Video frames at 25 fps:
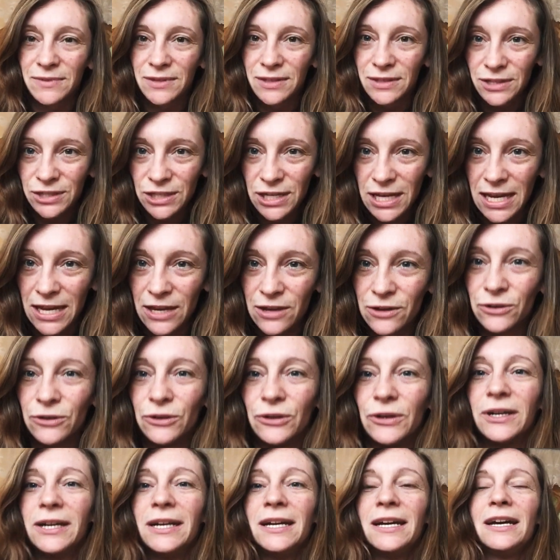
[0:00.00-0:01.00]
sheet,
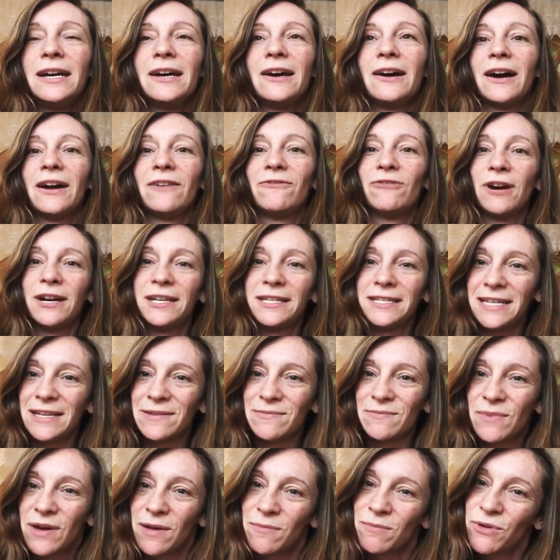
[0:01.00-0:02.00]
or I write it
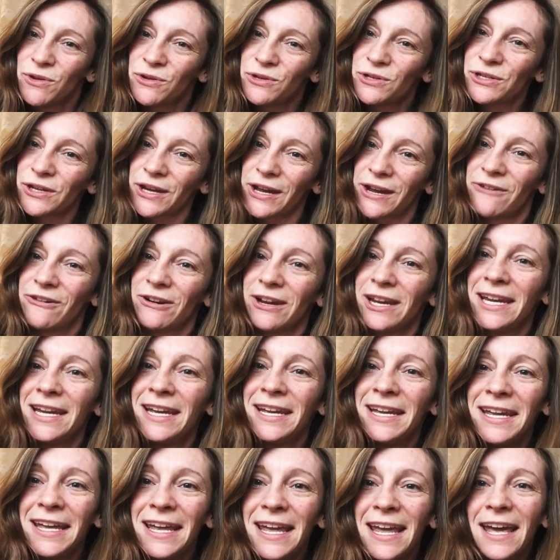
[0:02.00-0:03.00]
in my moon diary,
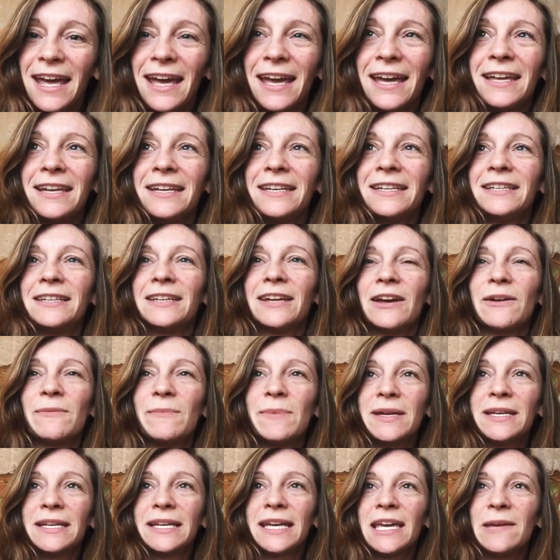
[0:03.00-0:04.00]
and I've
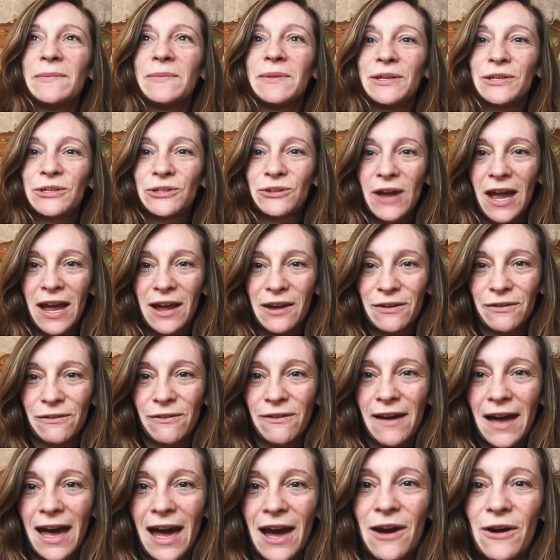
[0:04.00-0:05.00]
been keeping track of
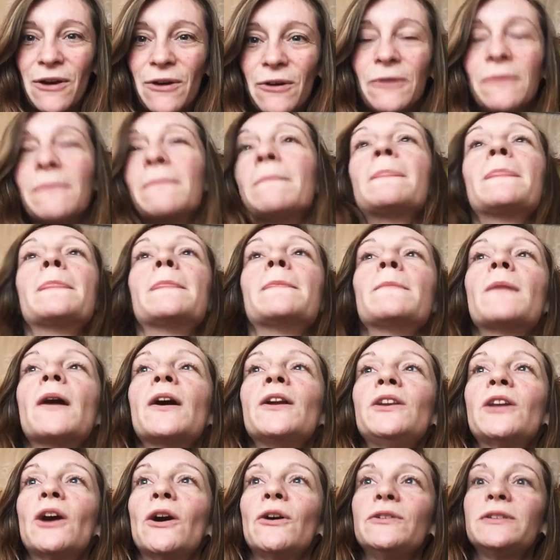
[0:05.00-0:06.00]
how I
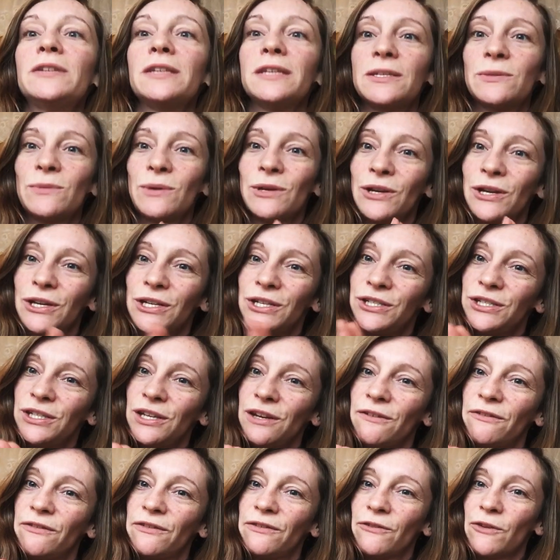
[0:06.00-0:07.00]
notice when I
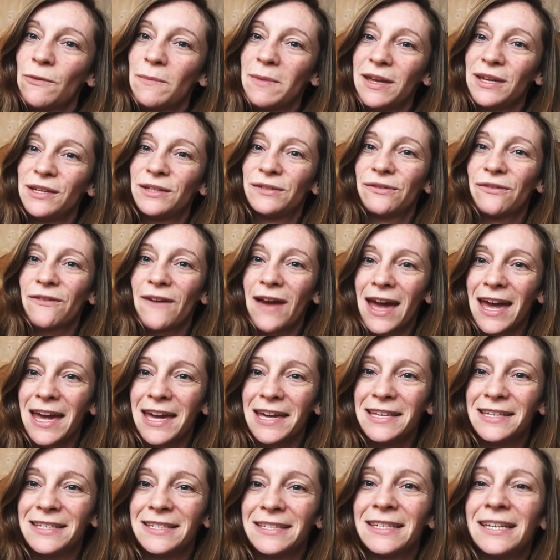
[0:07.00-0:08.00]
shift from each
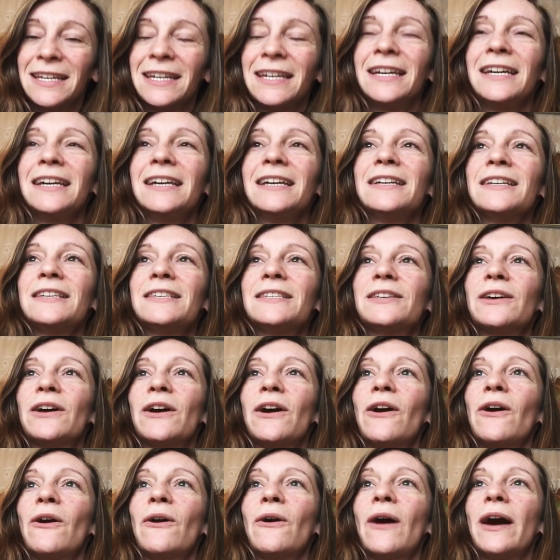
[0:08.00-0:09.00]
phase.
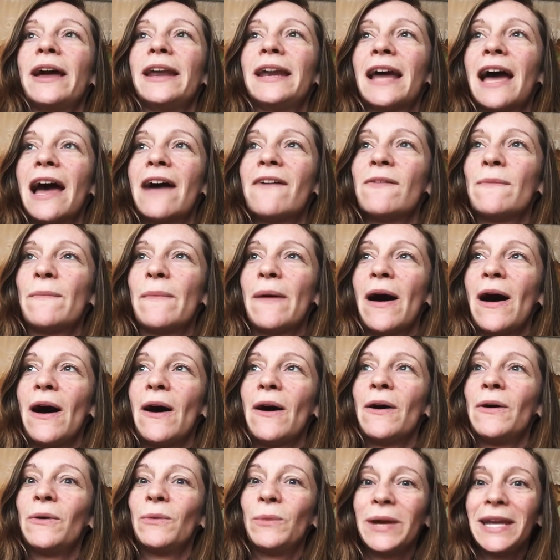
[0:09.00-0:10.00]
So I'd have
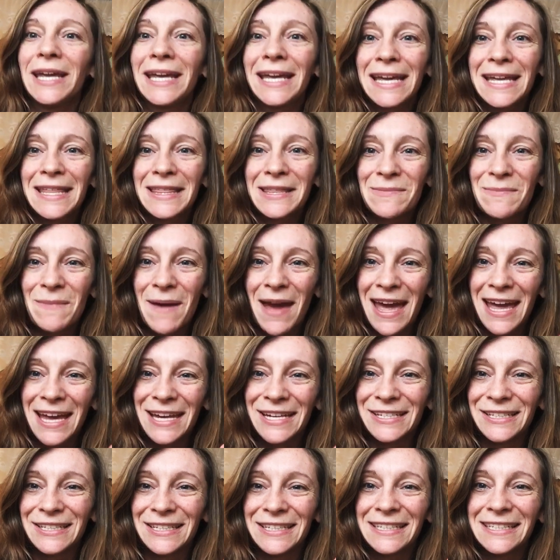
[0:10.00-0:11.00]
about a week in the
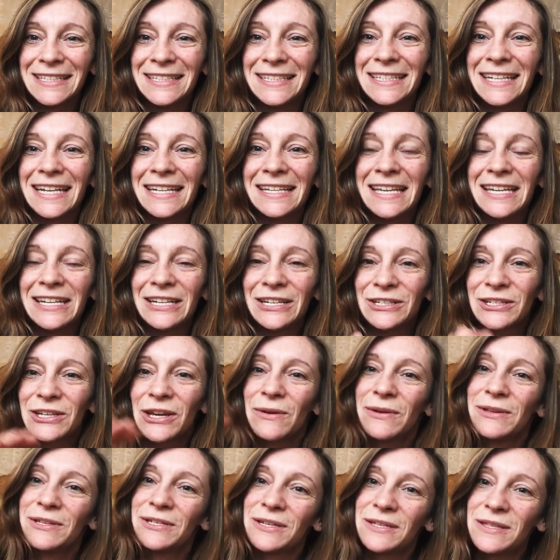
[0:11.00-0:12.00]
maiden, and then I'd
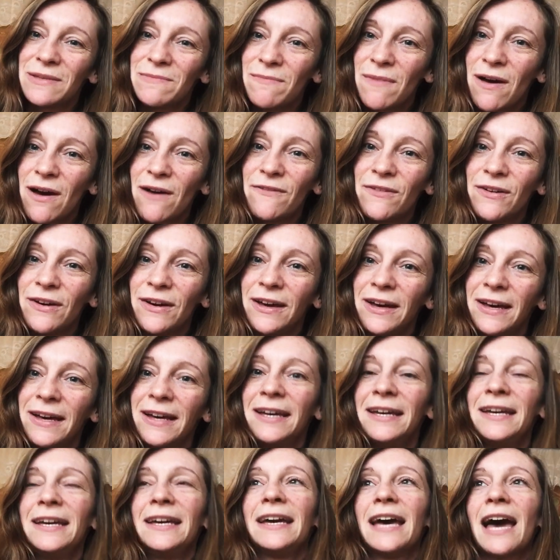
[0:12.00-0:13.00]
go into the mother,
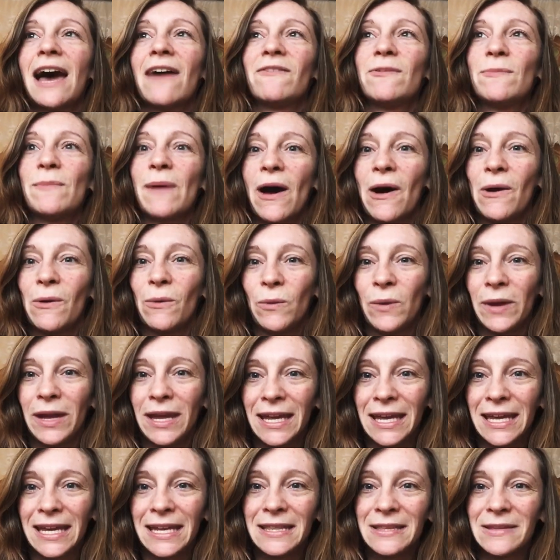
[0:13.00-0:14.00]
have about a
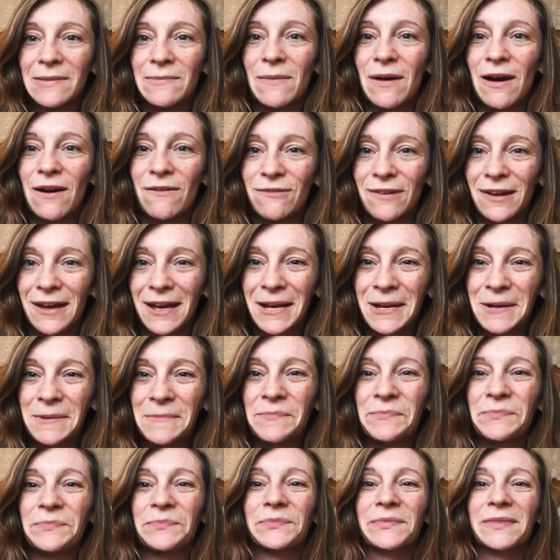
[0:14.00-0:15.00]
week in the mother,
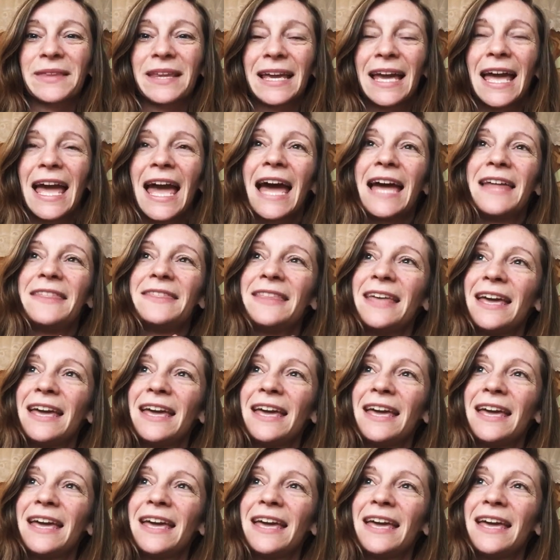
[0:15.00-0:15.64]
and